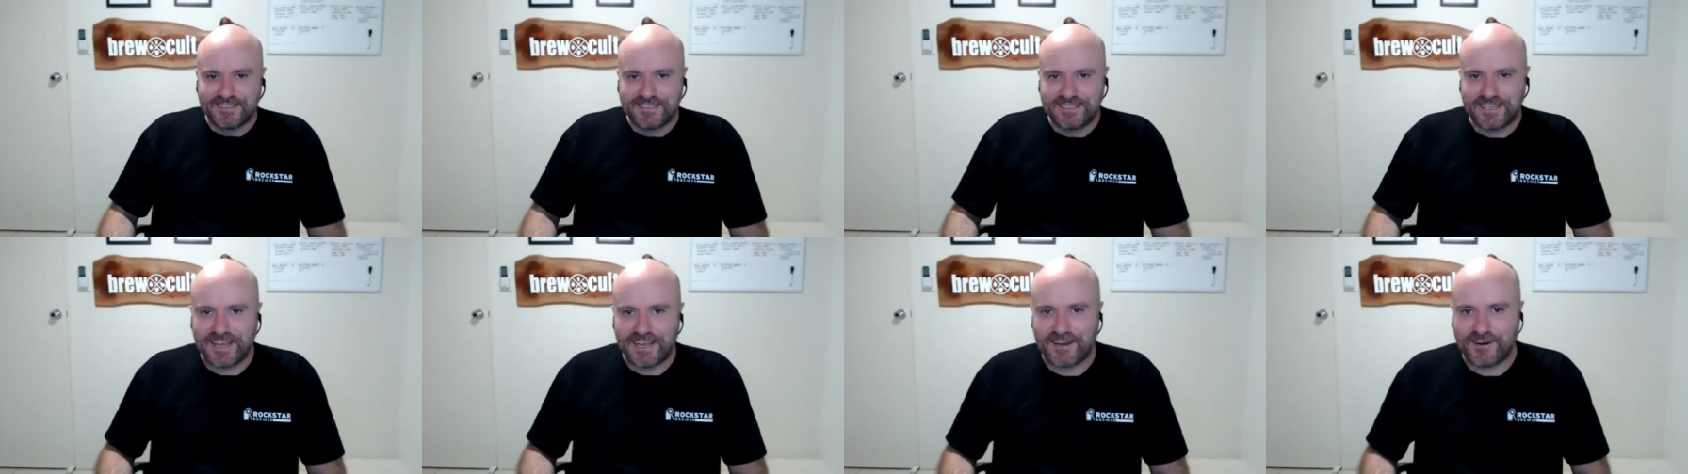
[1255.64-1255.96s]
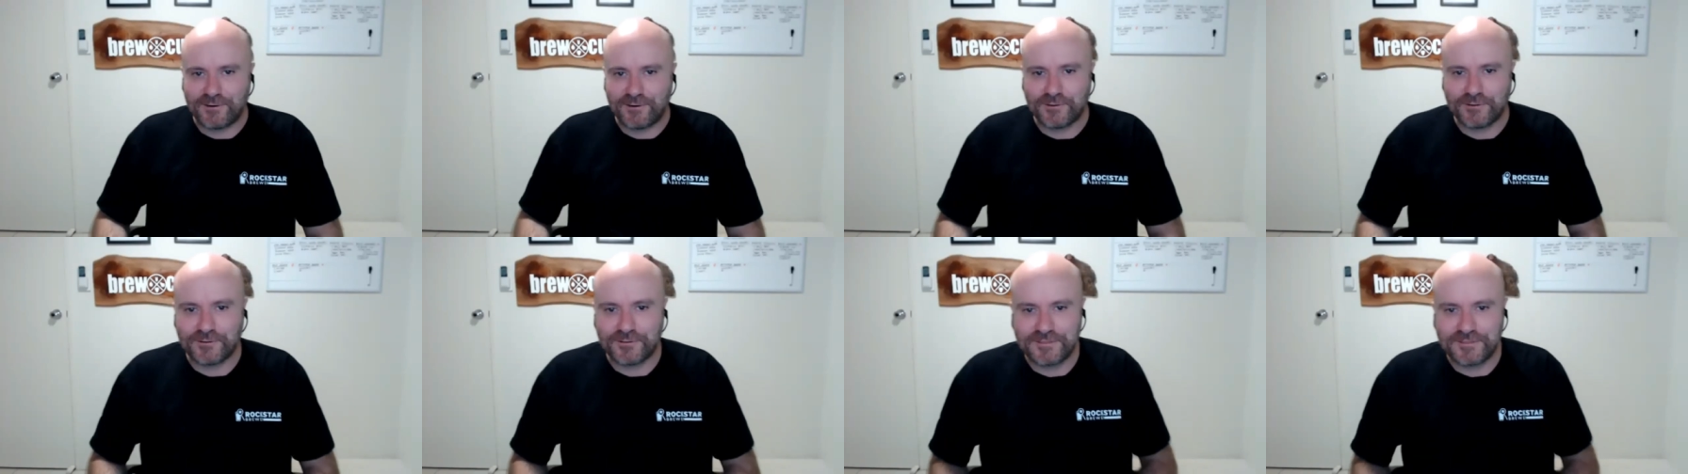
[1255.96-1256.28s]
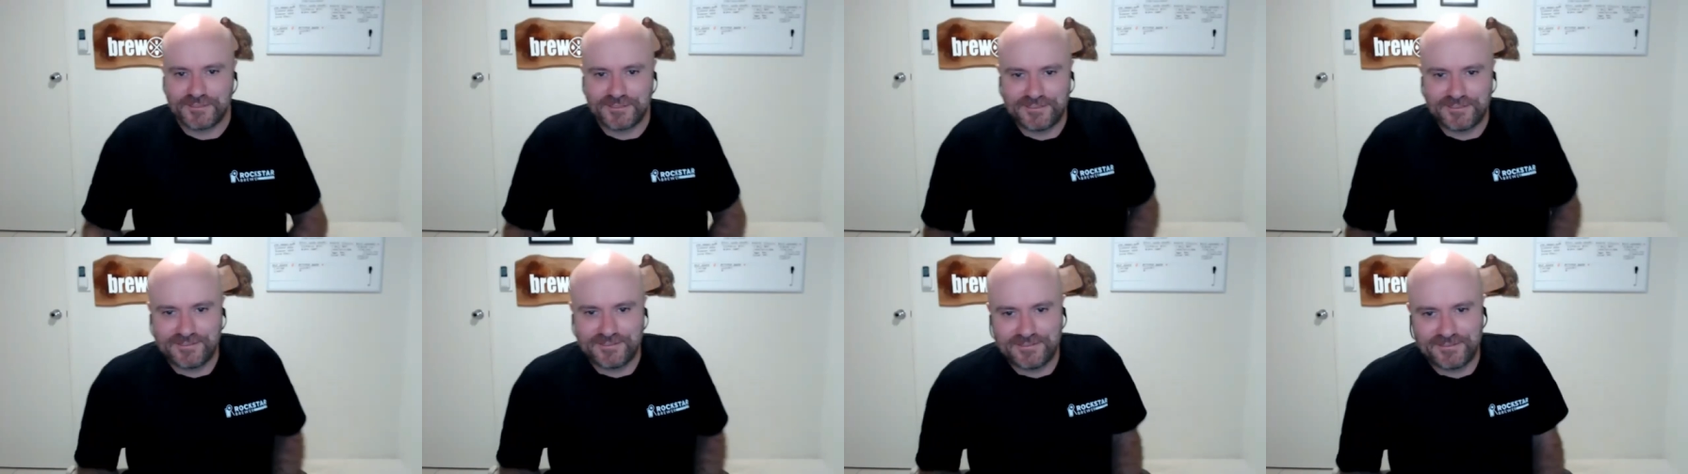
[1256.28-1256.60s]
Yeah. Dan Hall
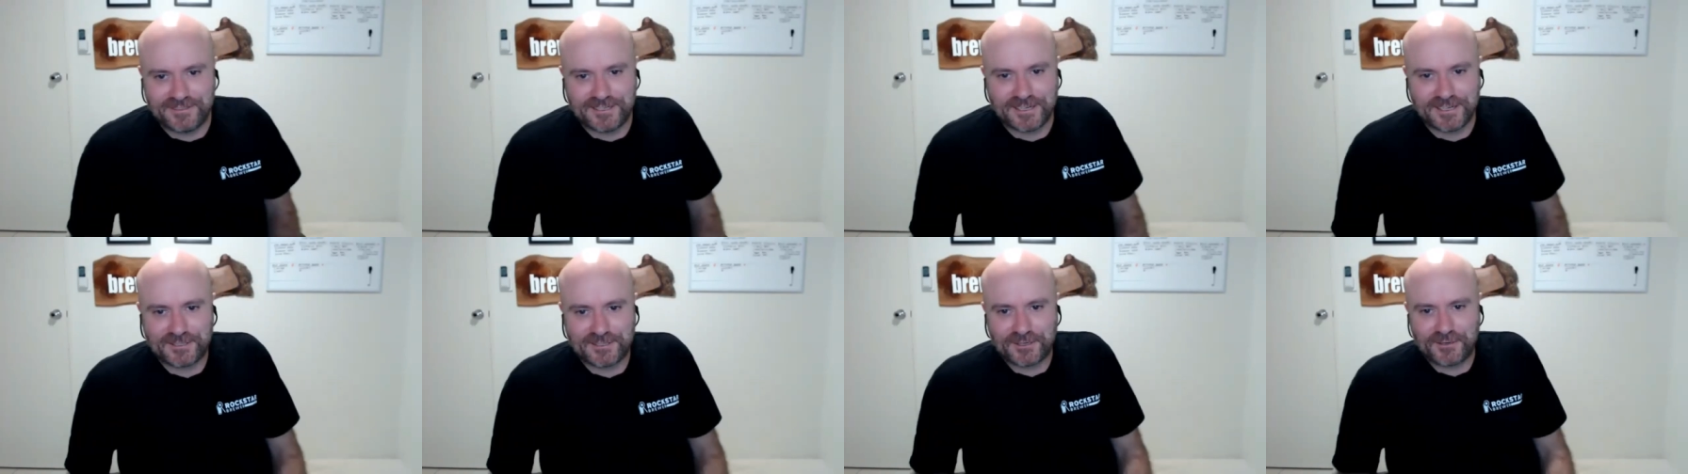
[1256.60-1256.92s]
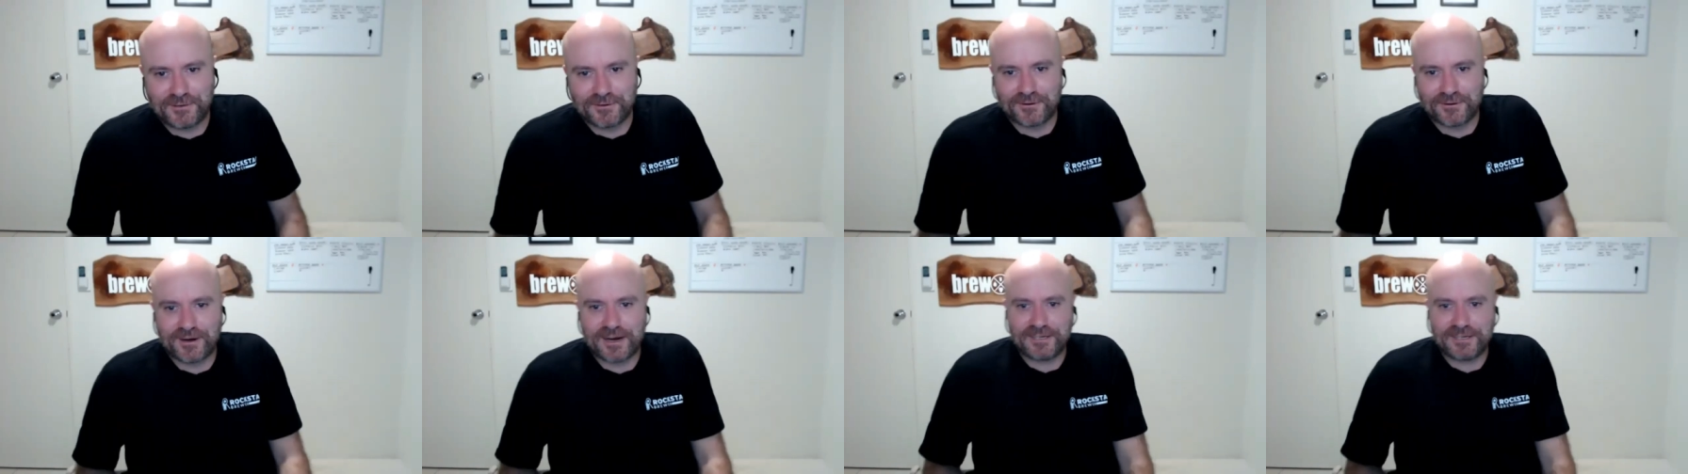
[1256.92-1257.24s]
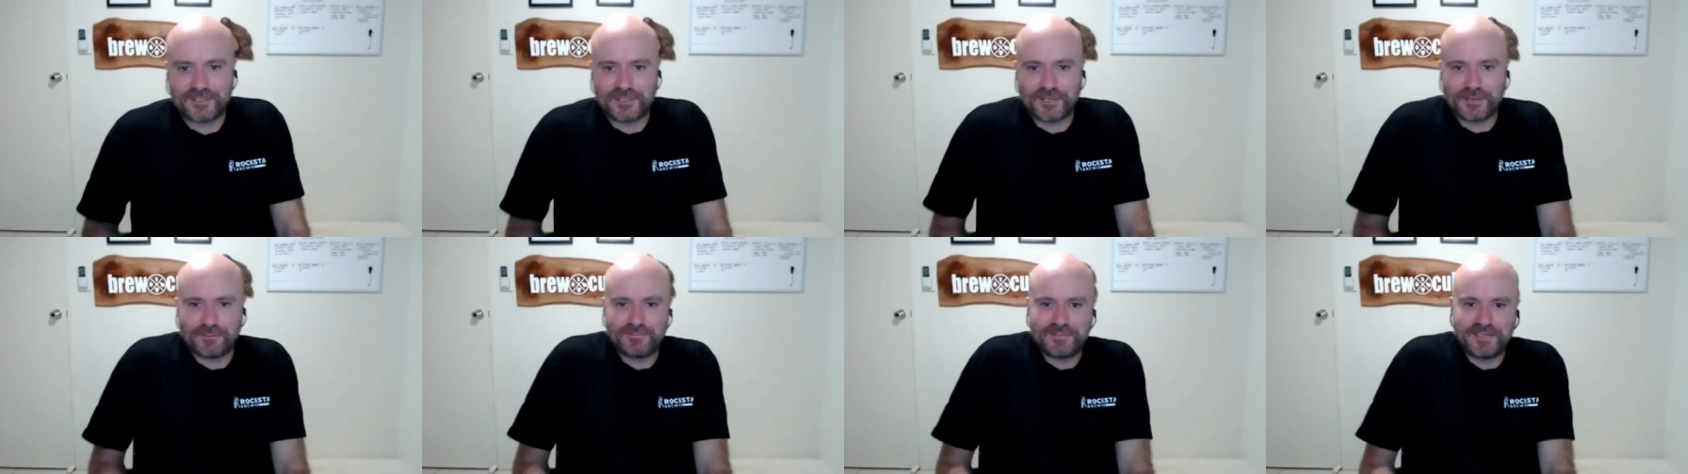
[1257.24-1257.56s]
does a great
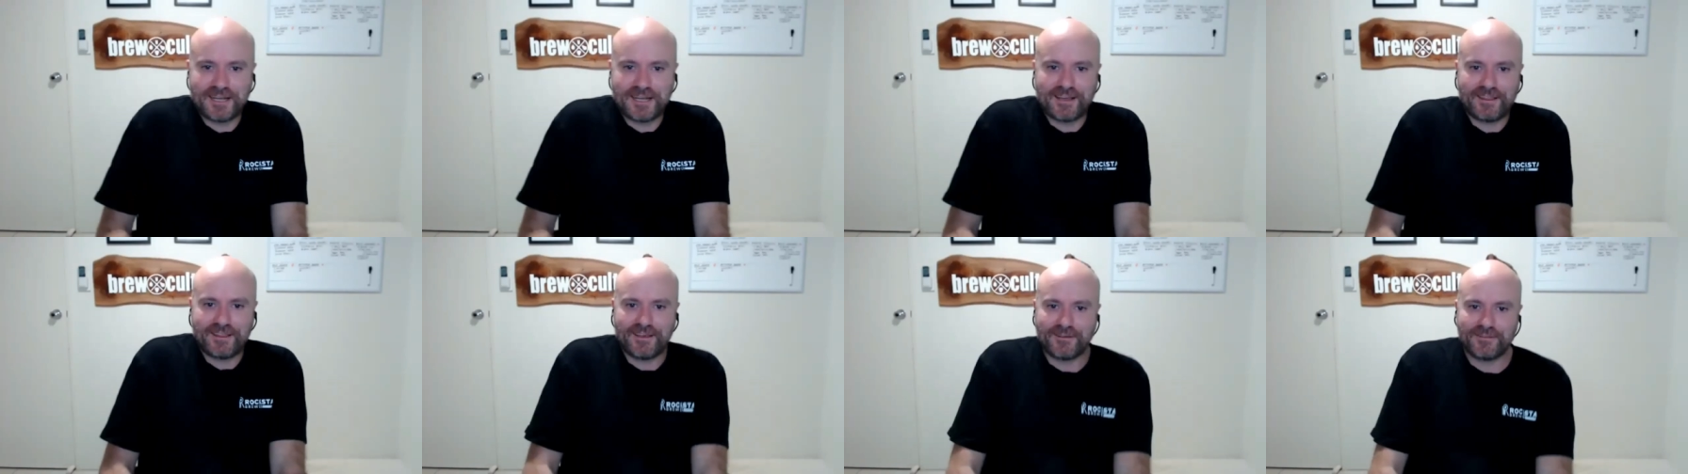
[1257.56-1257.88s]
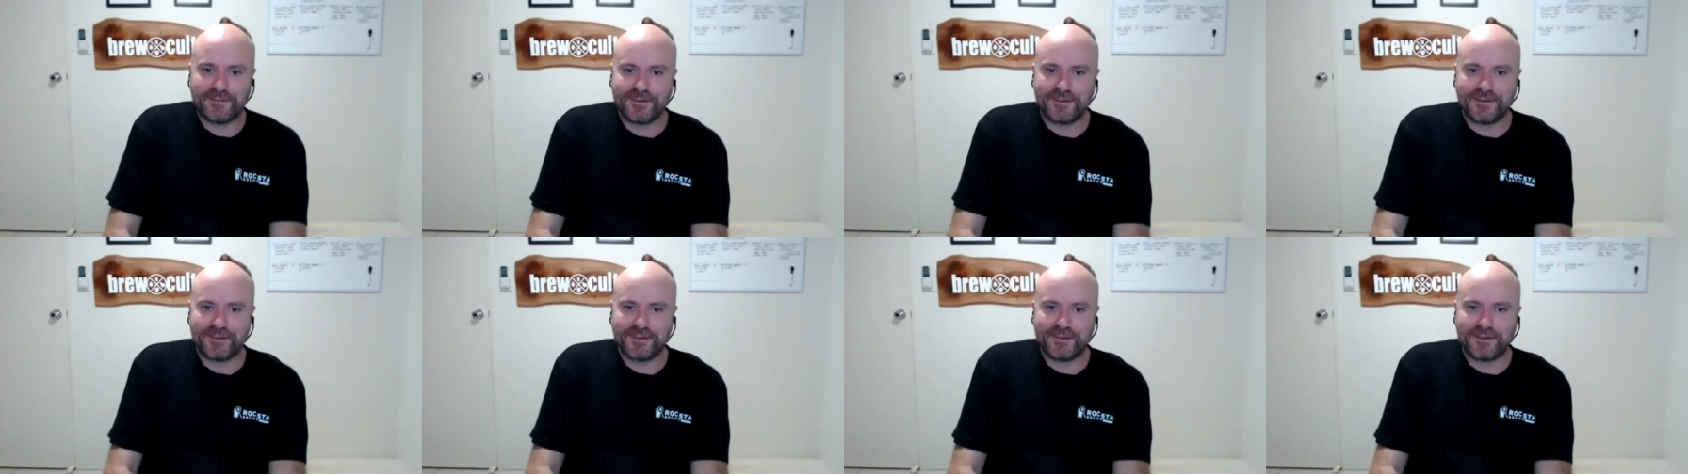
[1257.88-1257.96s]
job down there,